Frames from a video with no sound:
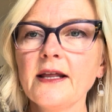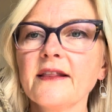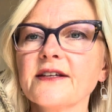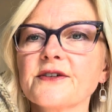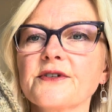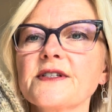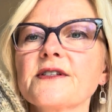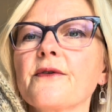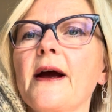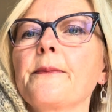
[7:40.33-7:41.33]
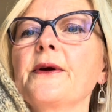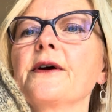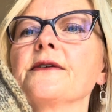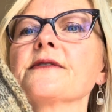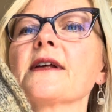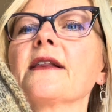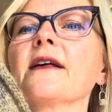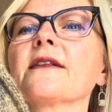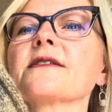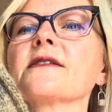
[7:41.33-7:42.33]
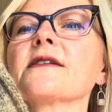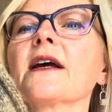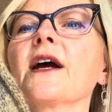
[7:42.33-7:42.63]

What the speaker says: These are just scrap yarns. I think this is like